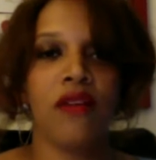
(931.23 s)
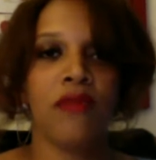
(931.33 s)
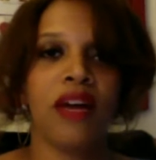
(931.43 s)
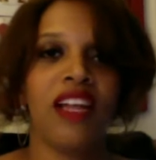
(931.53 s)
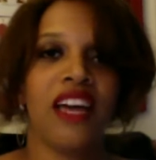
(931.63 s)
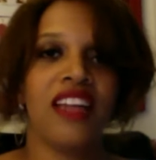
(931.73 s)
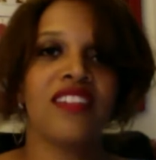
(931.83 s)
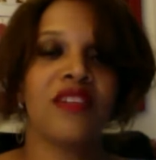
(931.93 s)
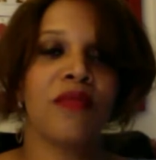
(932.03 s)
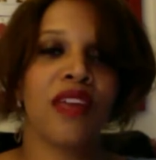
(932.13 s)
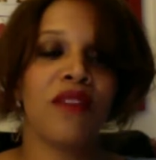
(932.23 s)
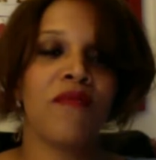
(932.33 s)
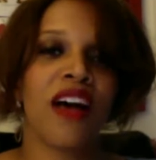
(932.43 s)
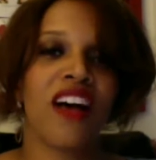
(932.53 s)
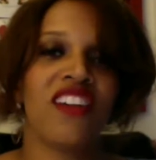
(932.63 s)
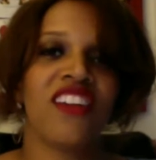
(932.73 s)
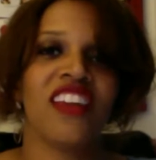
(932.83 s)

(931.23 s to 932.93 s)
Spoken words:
my clients complain about